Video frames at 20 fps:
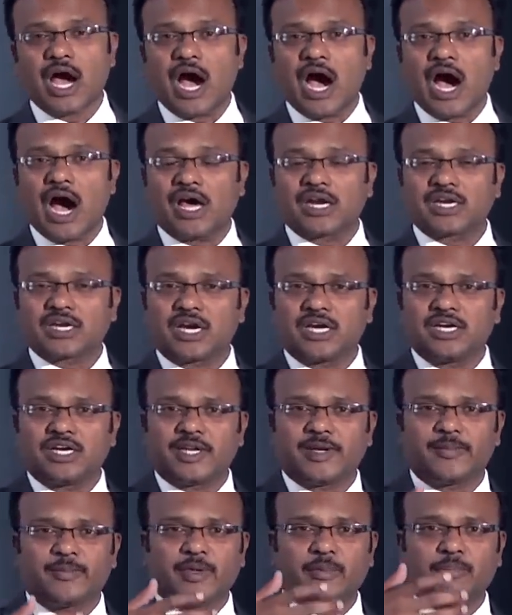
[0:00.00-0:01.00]
Our
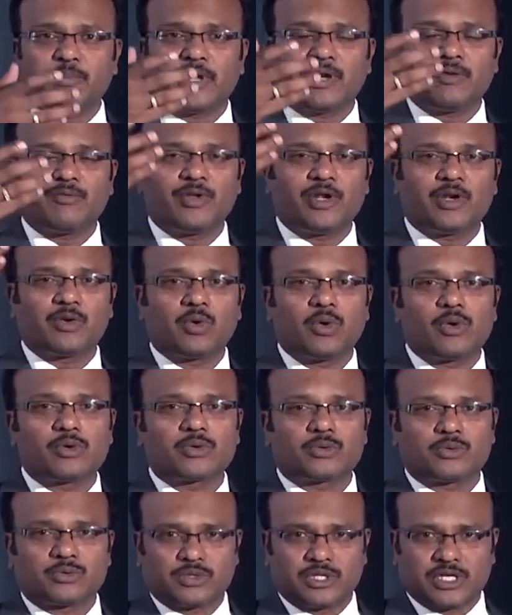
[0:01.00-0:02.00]
country people will go
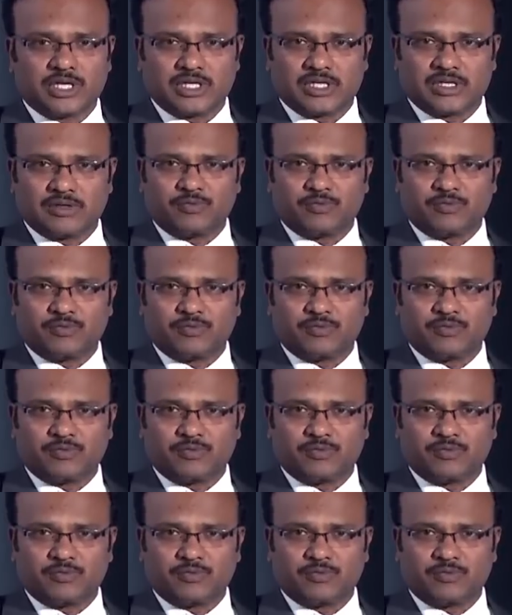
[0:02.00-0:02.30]
to the